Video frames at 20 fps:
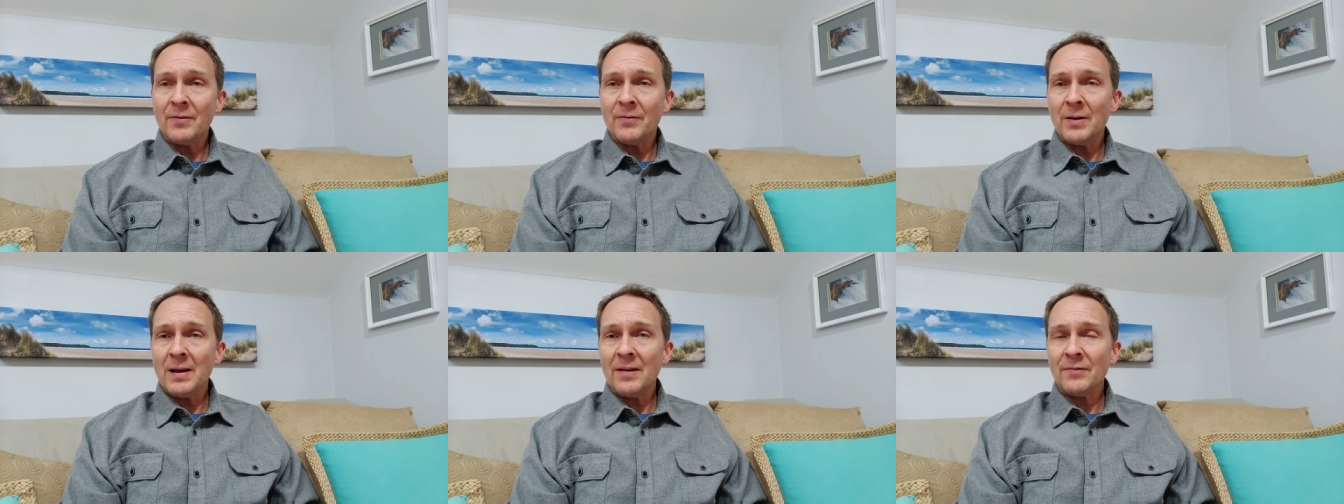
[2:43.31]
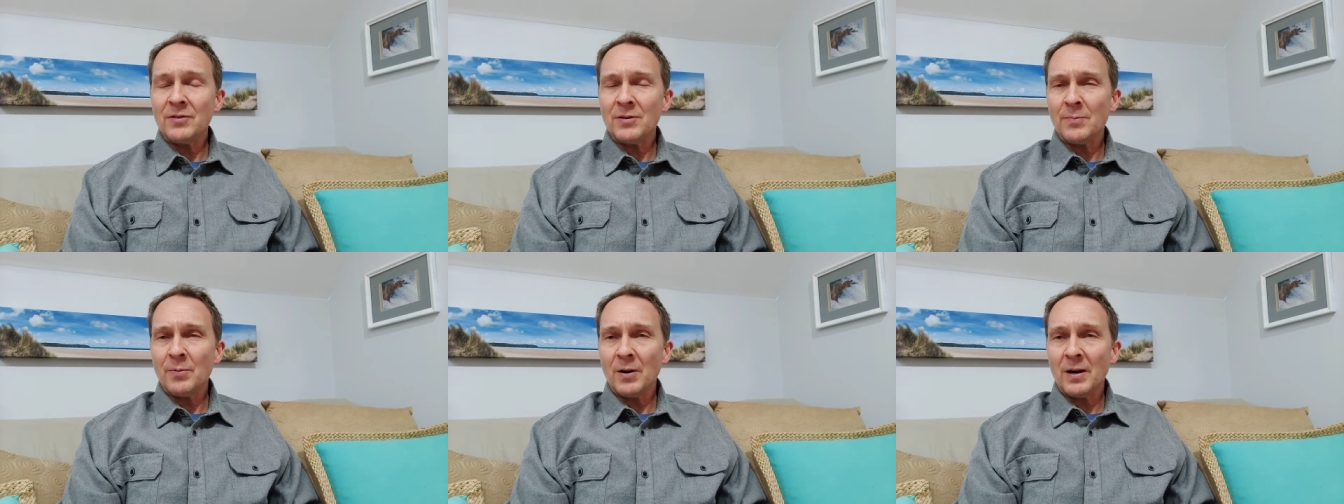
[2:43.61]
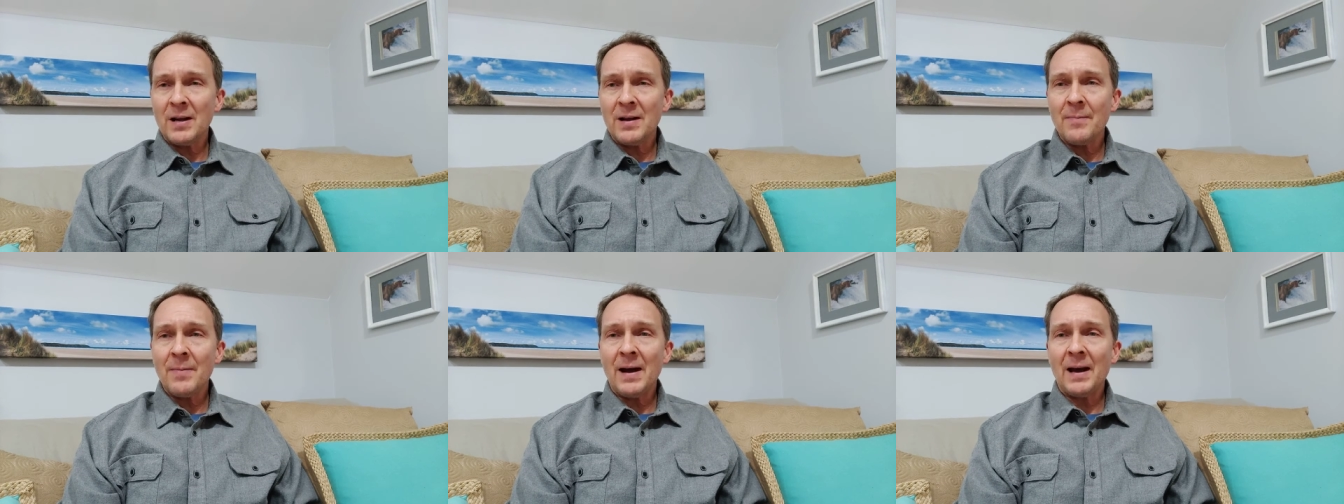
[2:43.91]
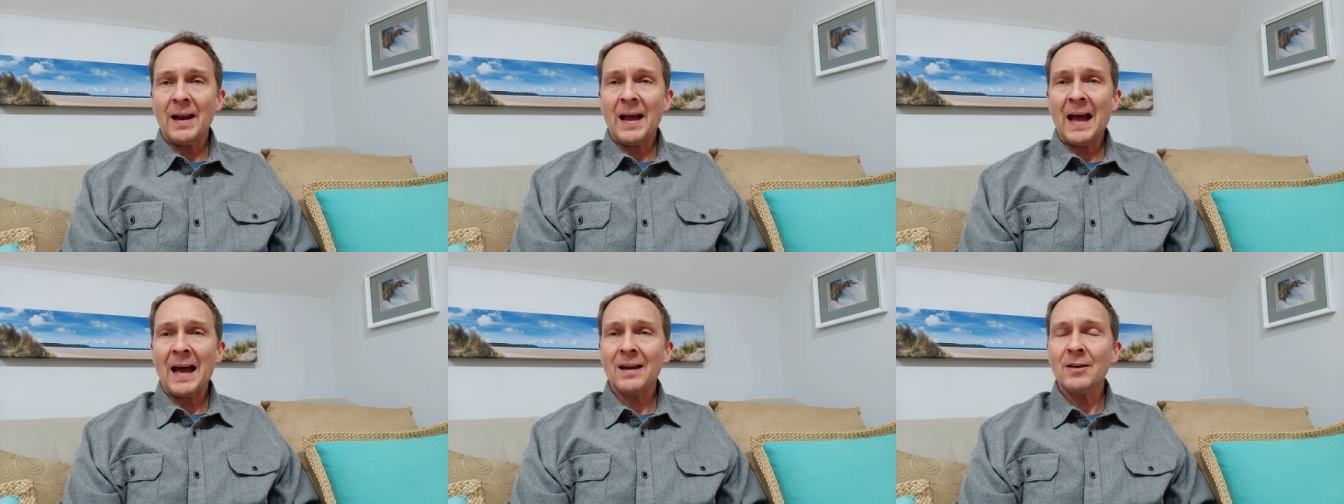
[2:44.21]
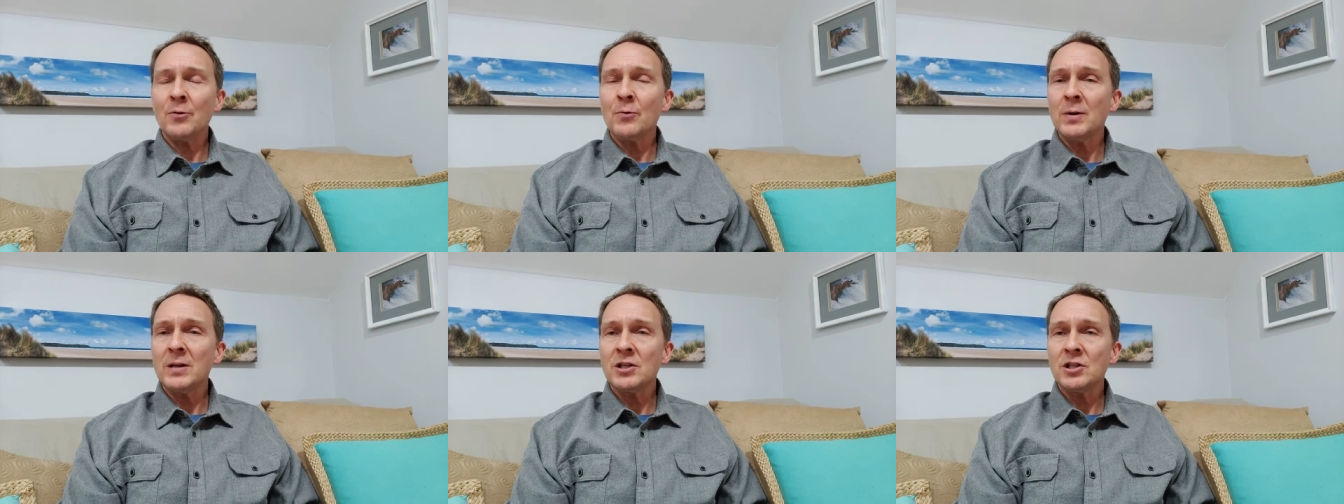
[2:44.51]
we have to pray about how
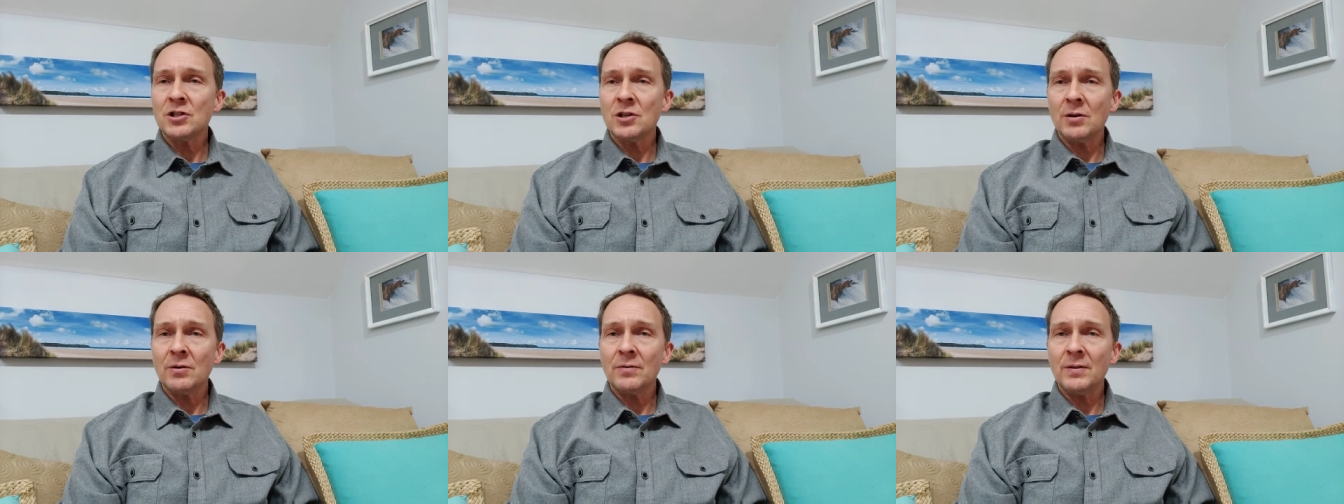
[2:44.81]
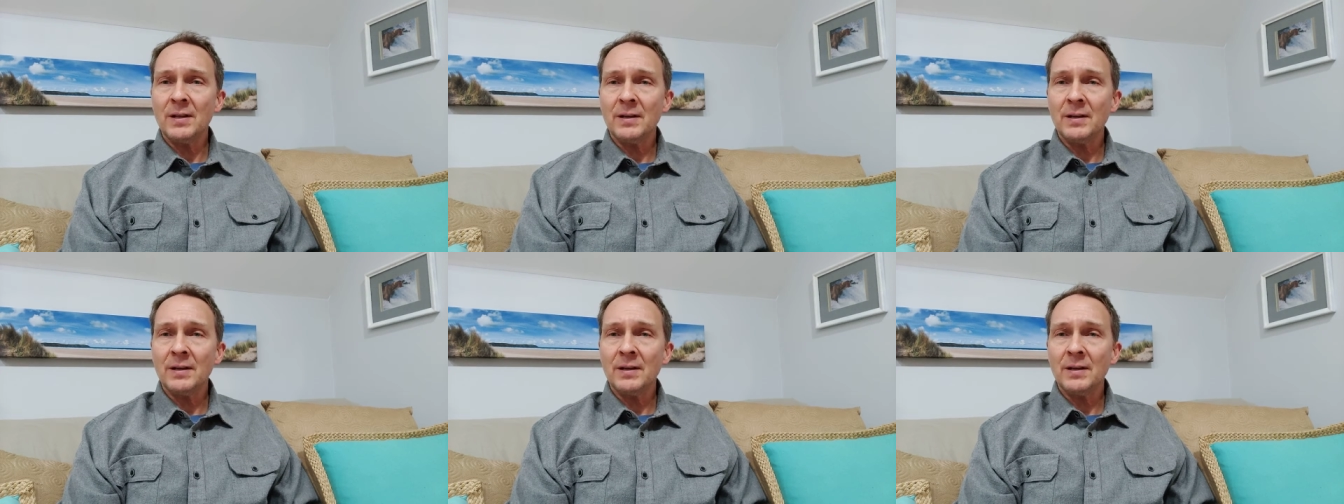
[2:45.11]
do we show